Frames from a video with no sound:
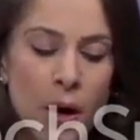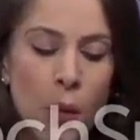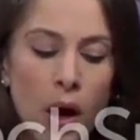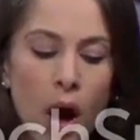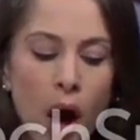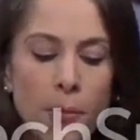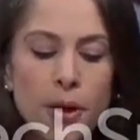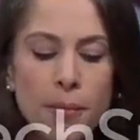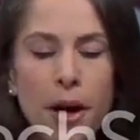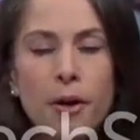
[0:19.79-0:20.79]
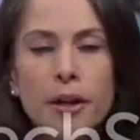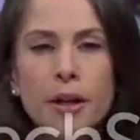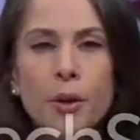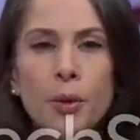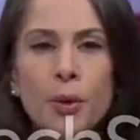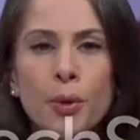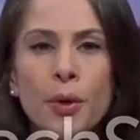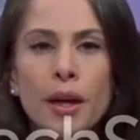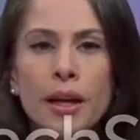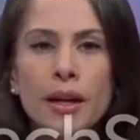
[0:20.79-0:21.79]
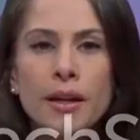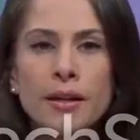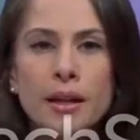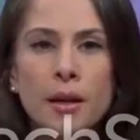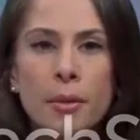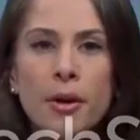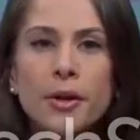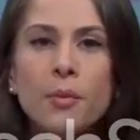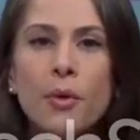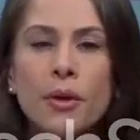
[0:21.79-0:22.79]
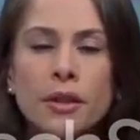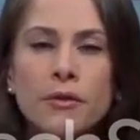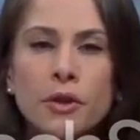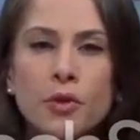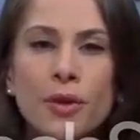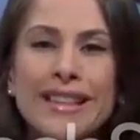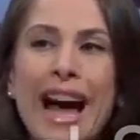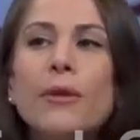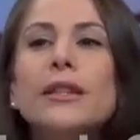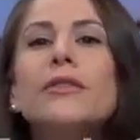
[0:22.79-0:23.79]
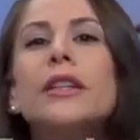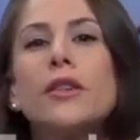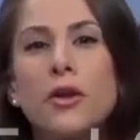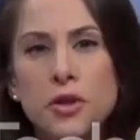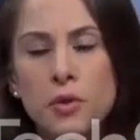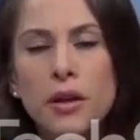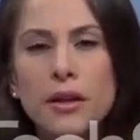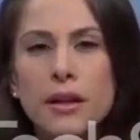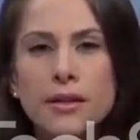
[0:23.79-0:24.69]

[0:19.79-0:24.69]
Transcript: Well, Aubrey Perry, who is an American-born individual now living in Australia,